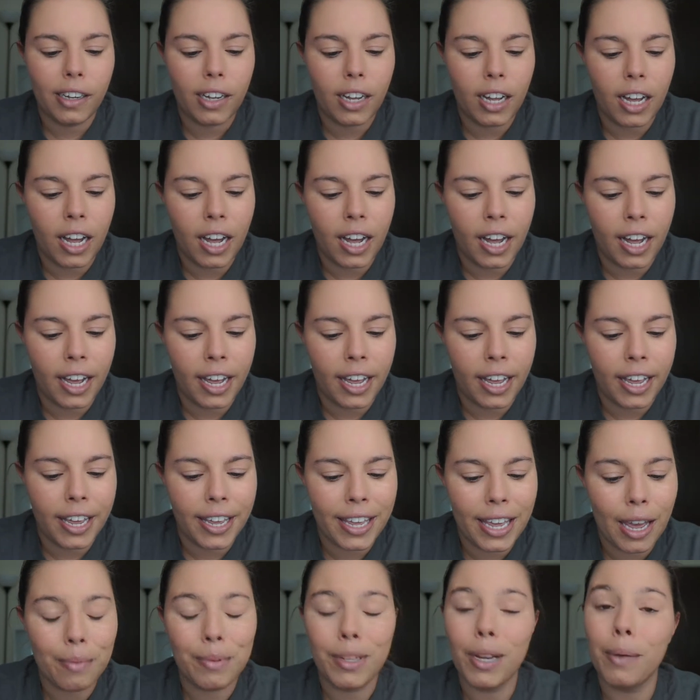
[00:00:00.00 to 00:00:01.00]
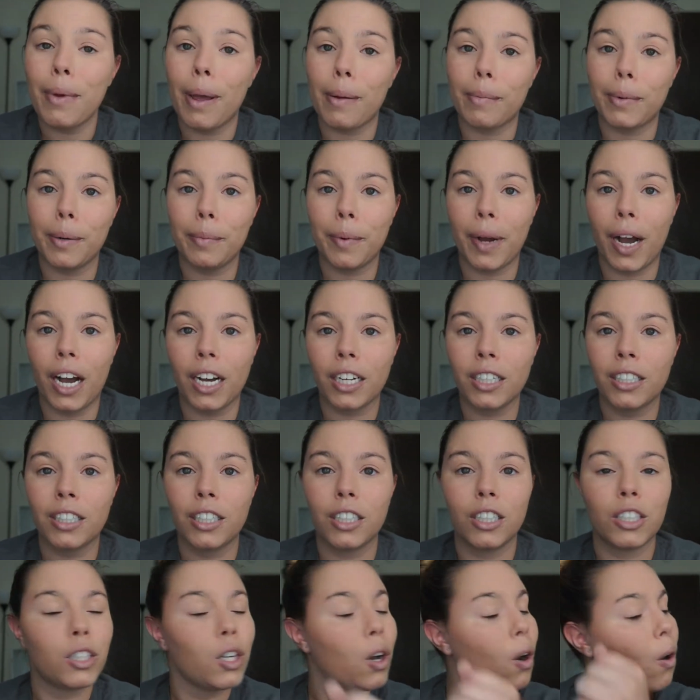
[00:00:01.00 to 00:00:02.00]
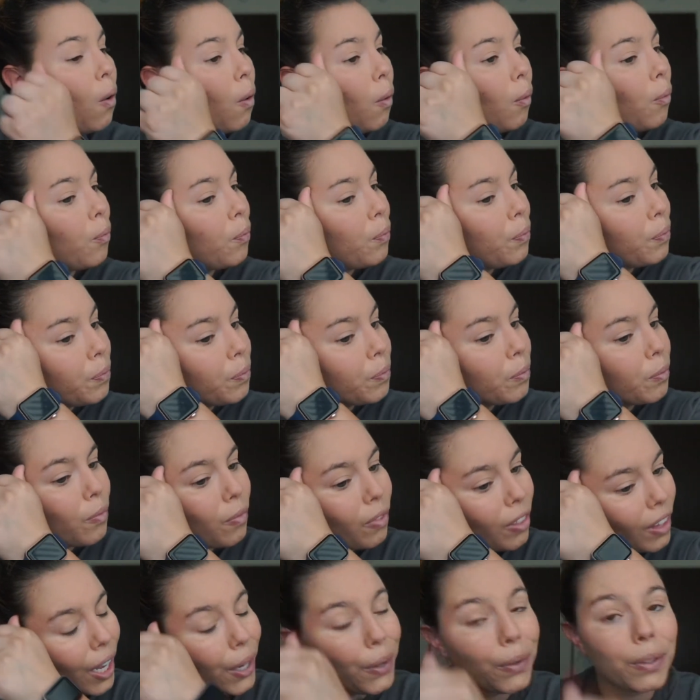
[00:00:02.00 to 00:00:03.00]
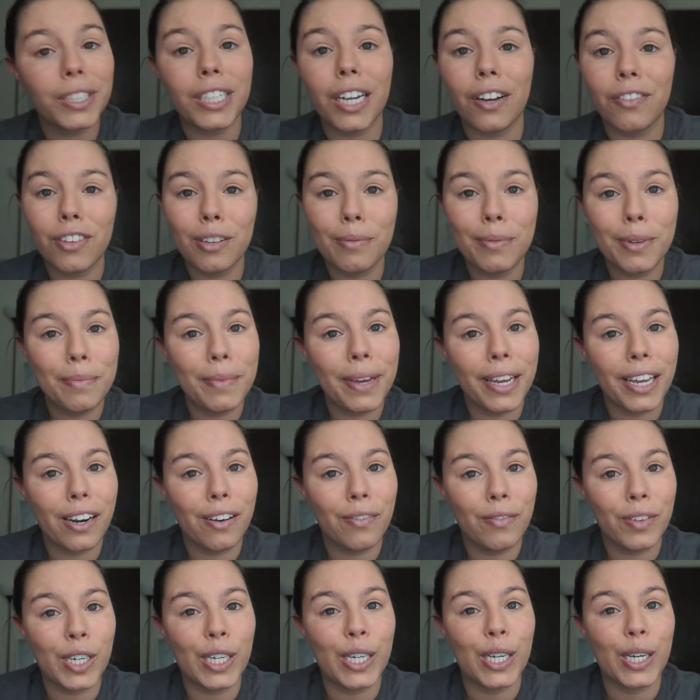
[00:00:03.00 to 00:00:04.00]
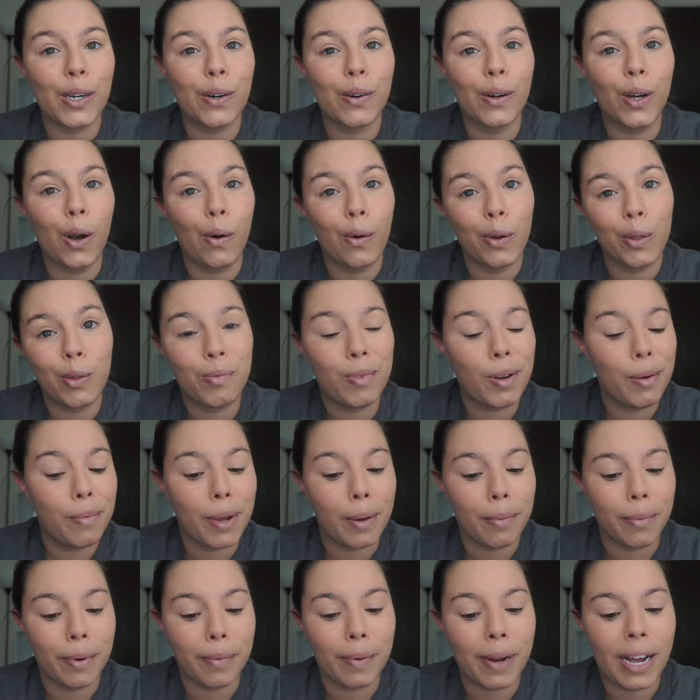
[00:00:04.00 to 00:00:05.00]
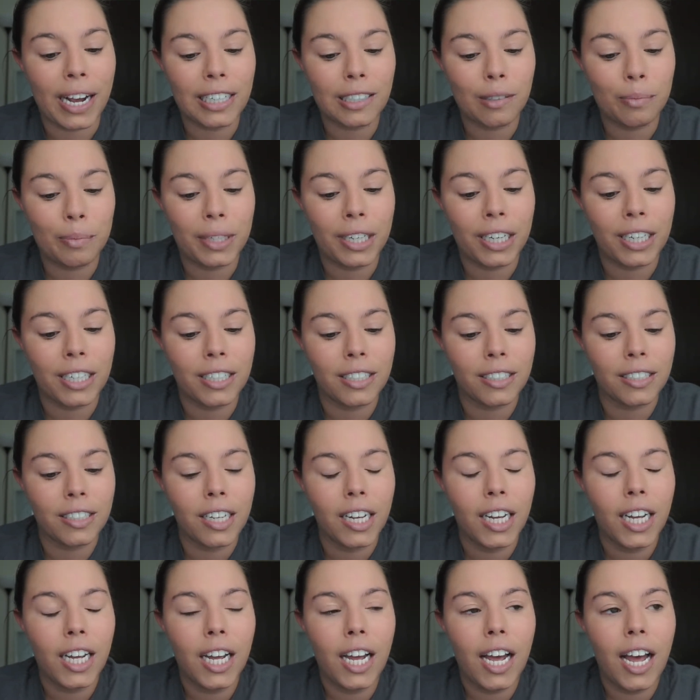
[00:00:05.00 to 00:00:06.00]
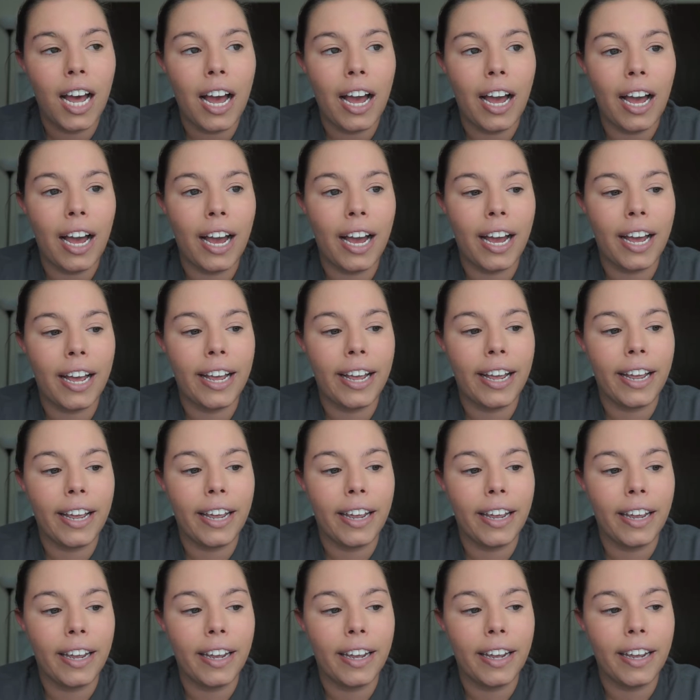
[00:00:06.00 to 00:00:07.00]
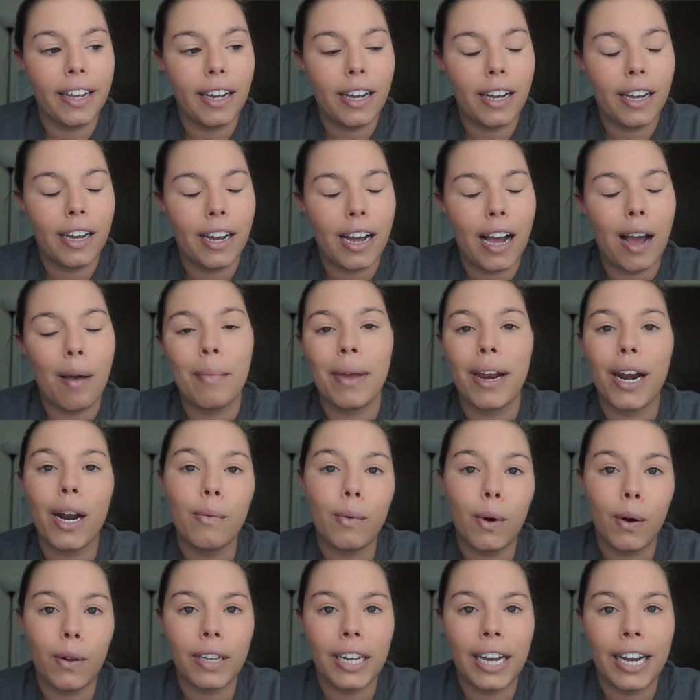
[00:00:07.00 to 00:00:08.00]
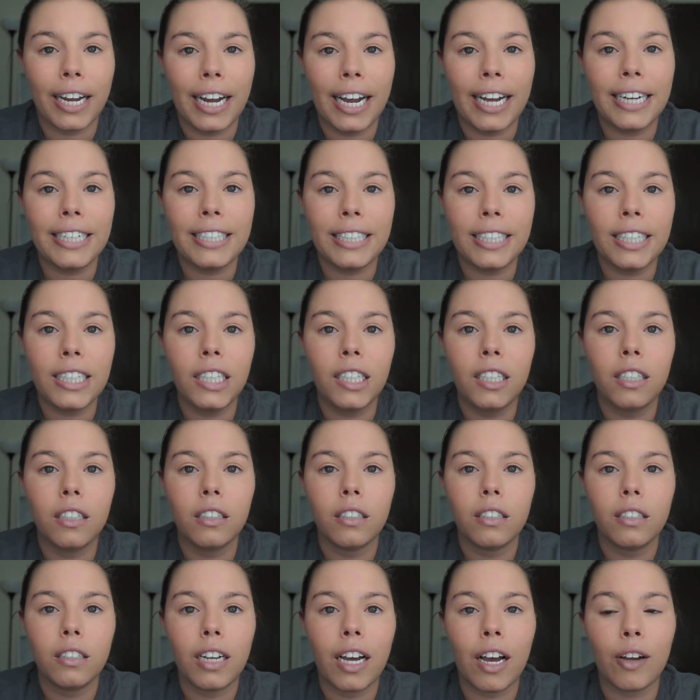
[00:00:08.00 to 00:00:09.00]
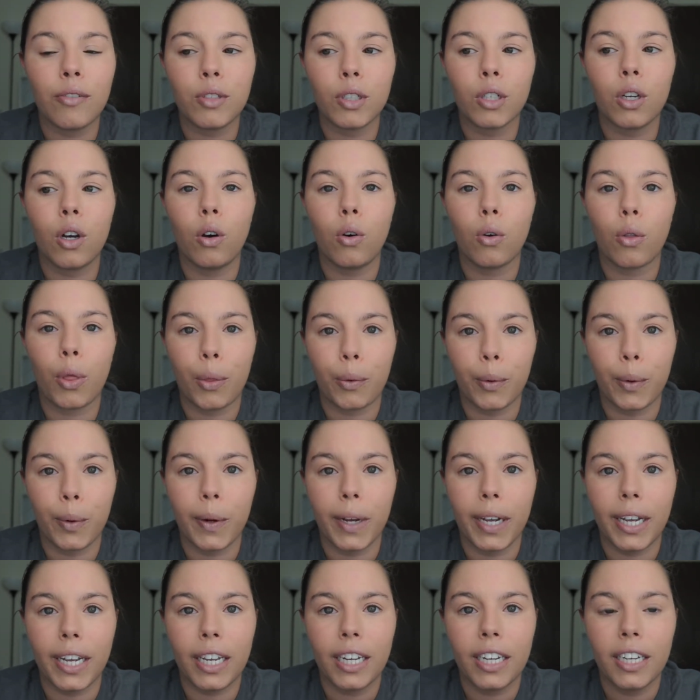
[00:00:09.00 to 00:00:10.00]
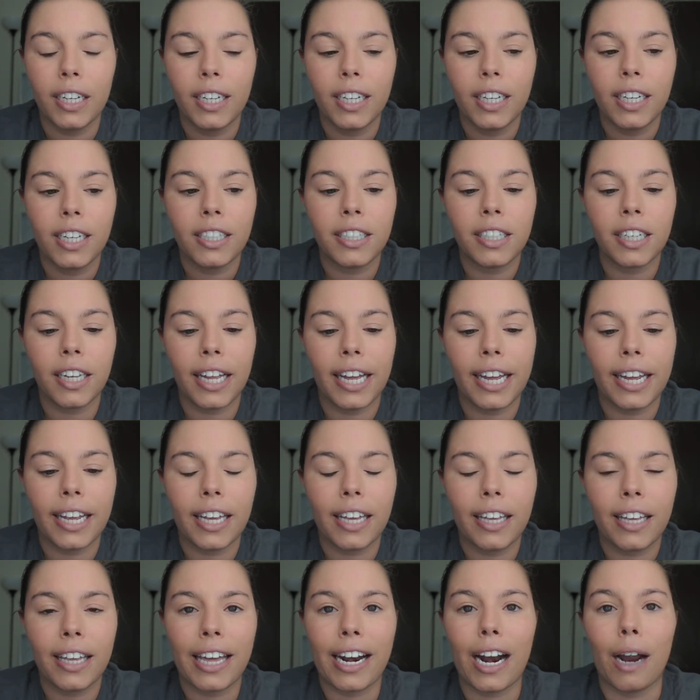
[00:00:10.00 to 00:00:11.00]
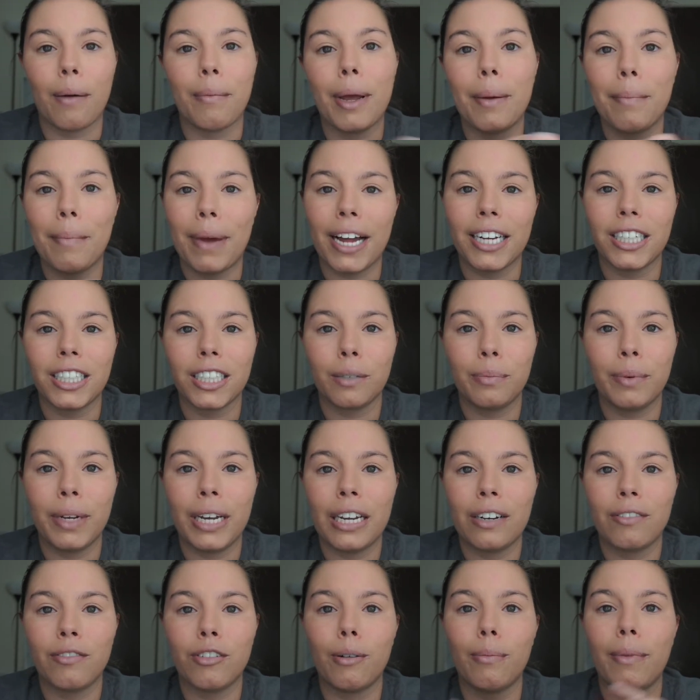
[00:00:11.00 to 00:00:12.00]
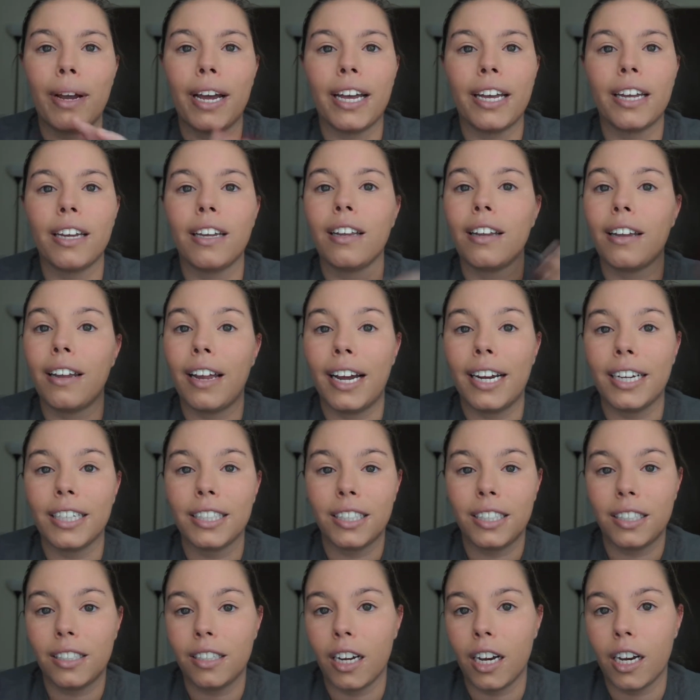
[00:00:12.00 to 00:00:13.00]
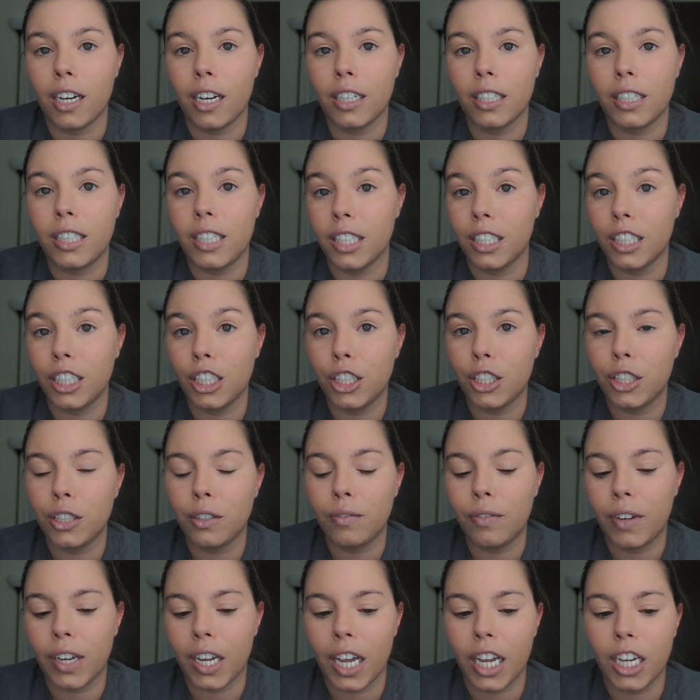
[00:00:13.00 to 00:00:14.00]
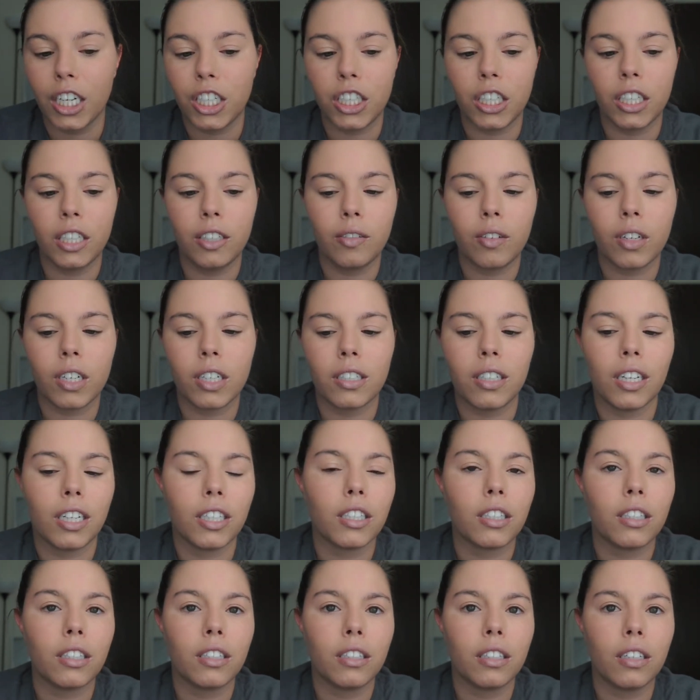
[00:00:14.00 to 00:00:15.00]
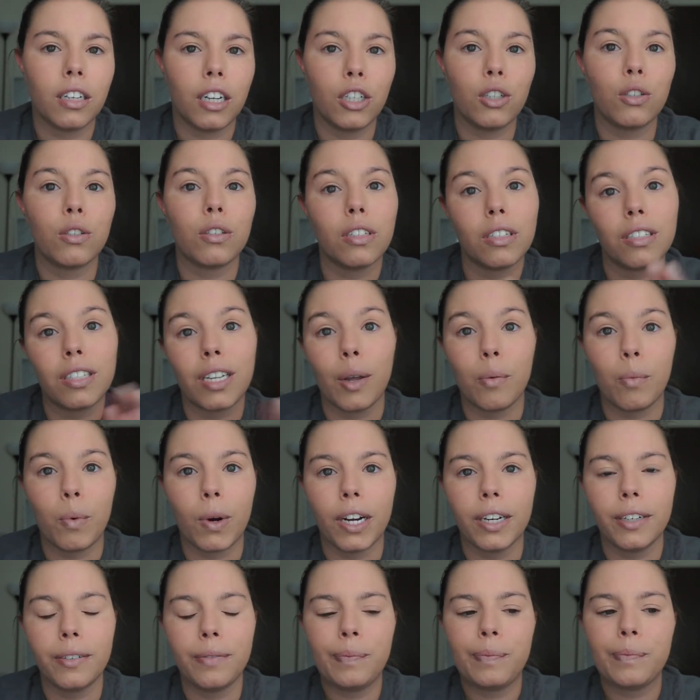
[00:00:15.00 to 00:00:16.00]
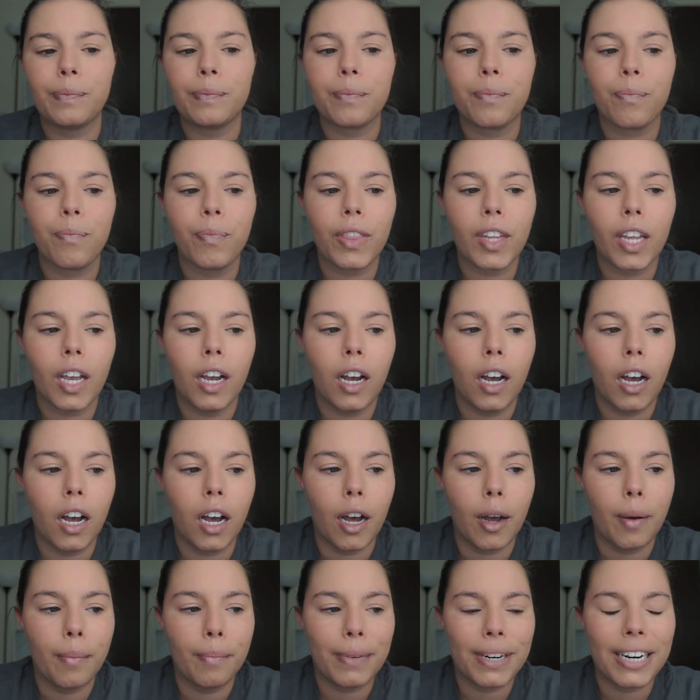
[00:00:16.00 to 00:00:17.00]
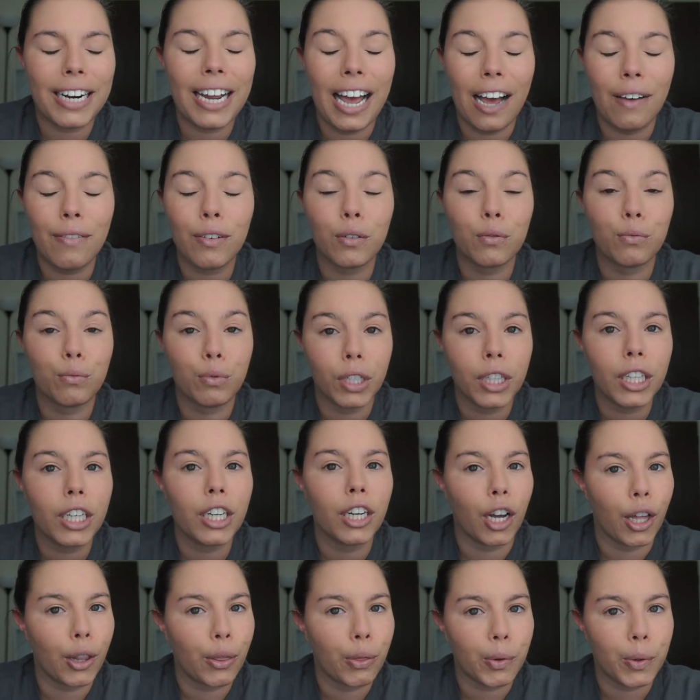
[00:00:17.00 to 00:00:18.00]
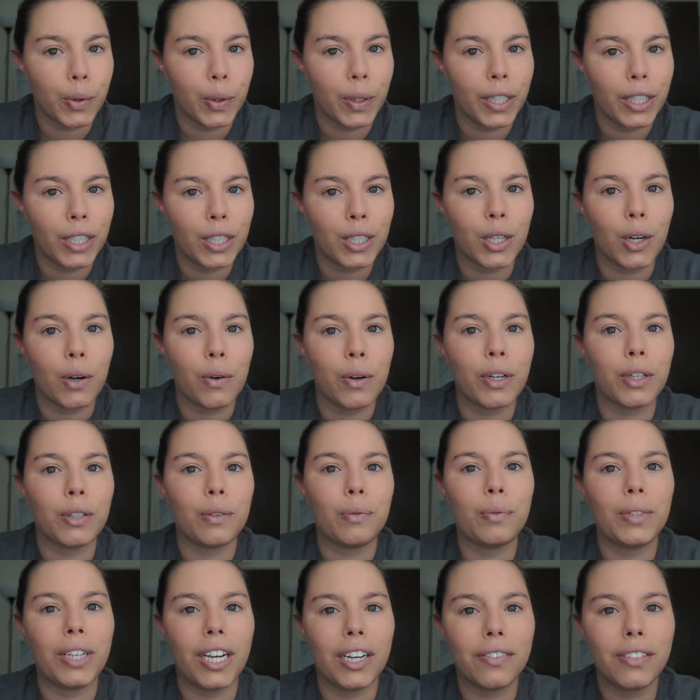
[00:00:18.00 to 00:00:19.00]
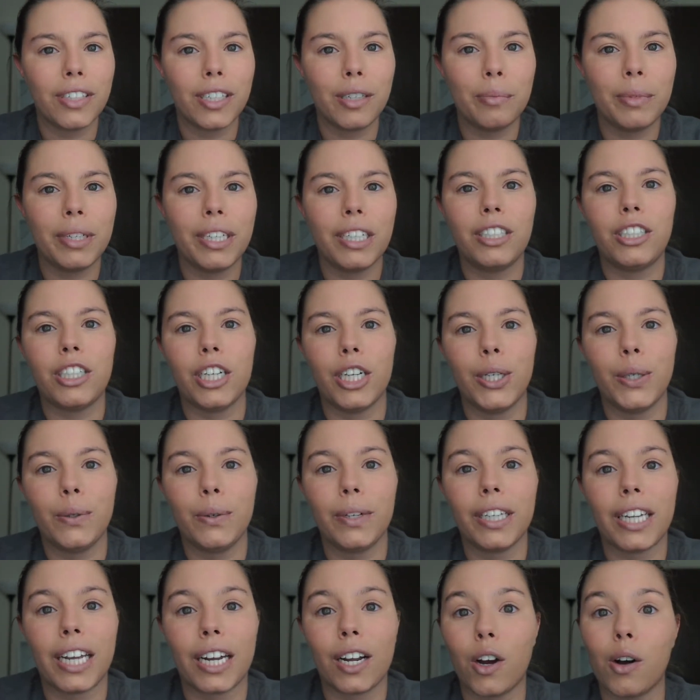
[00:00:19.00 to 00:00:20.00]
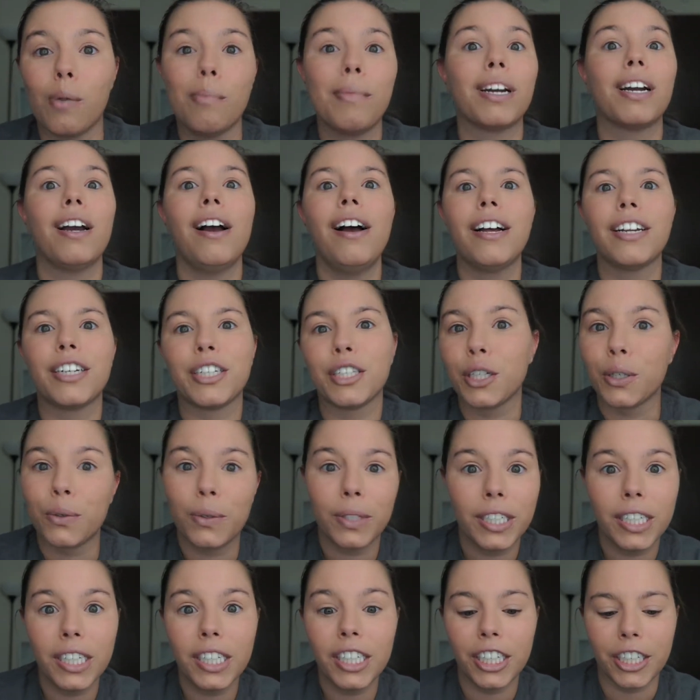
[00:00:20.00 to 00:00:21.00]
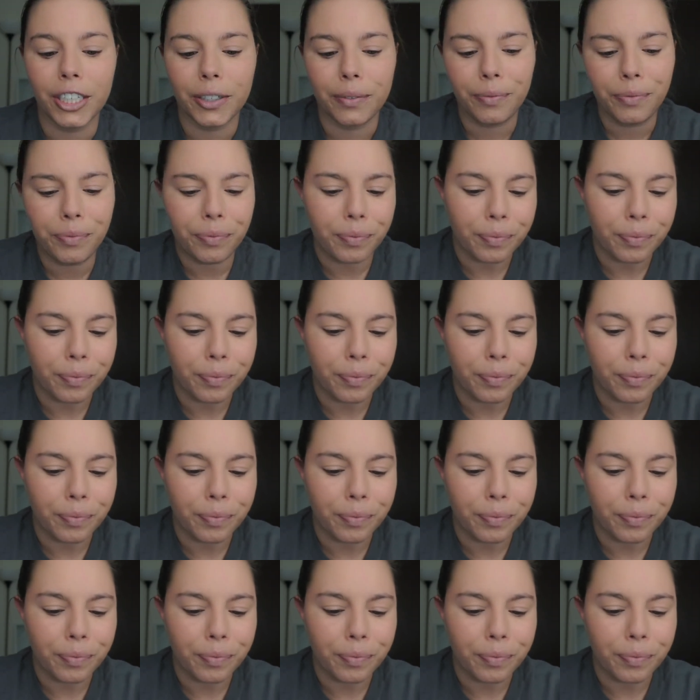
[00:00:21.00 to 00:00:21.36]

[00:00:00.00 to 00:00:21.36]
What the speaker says: I kept a memory box, so I will definitely be making a video going through my memory box, because I mean, I won't lie, I did have to go through it to like get out my magic band for my last Disney vacation, because I used the same one, but I haven't really gone through it, so it'll definitely be a genuine like, oh my gosh, look what's in here.